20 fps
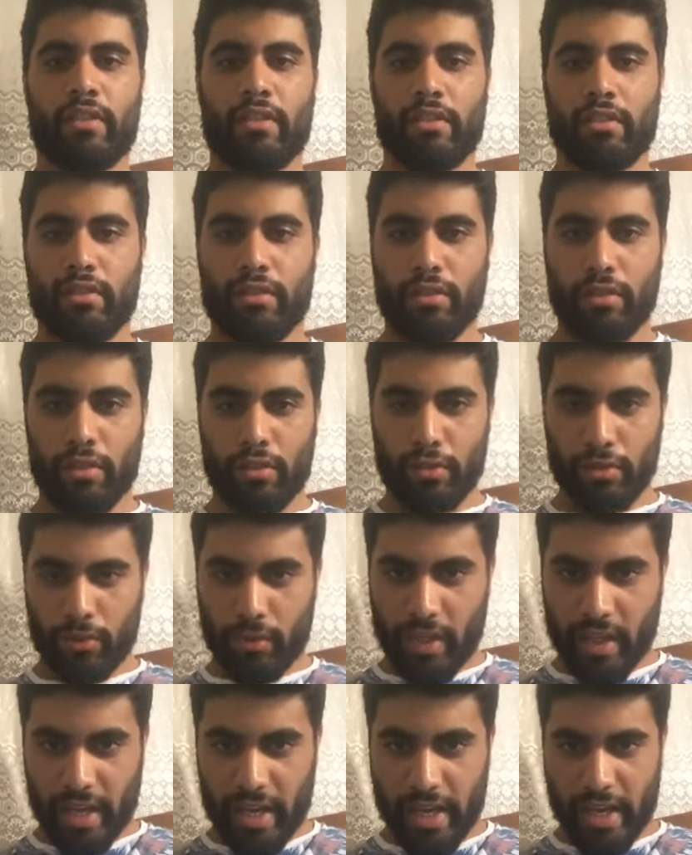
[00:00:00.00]
So
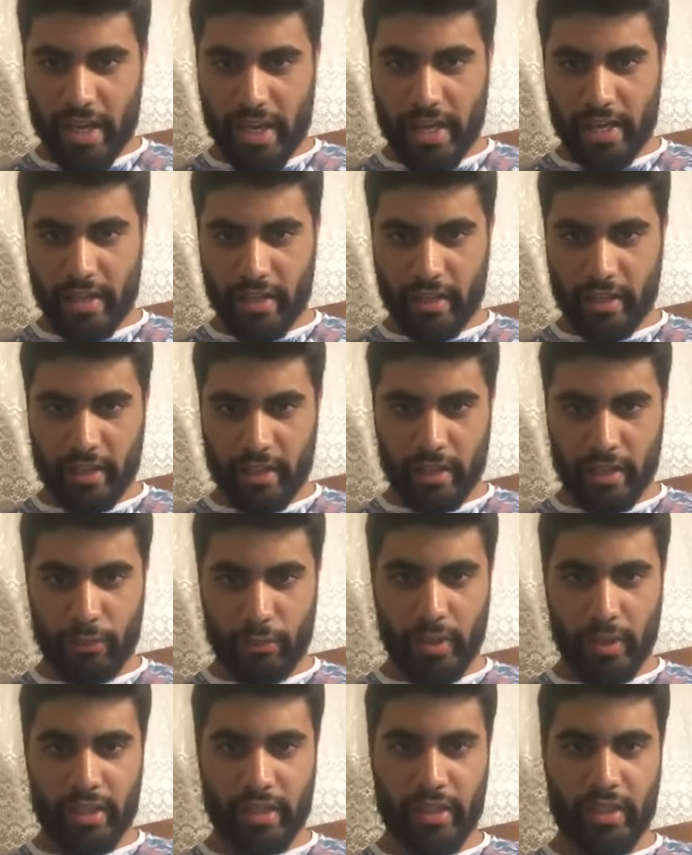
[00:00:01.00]
hey Kenan,
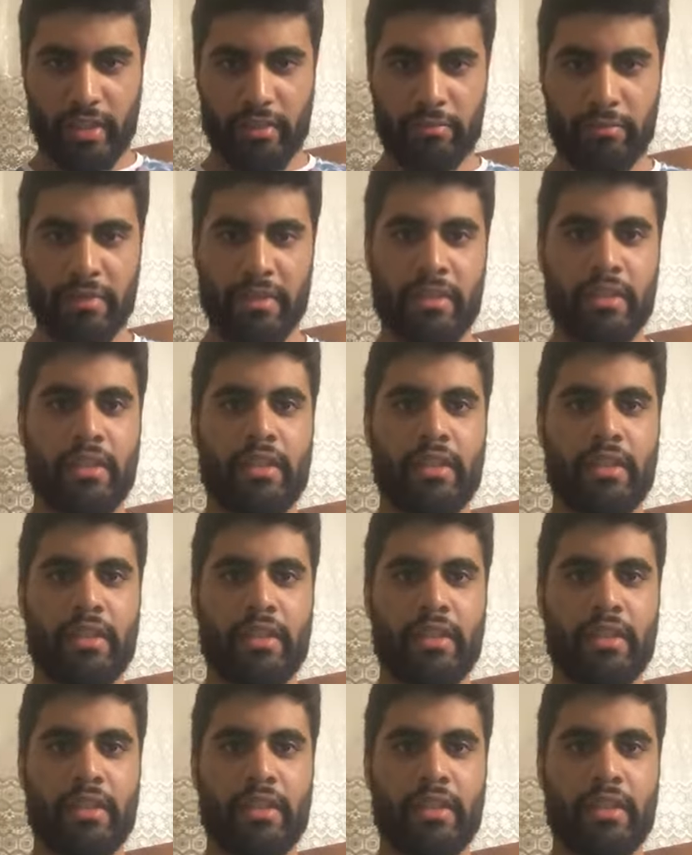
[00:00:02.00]
welcome.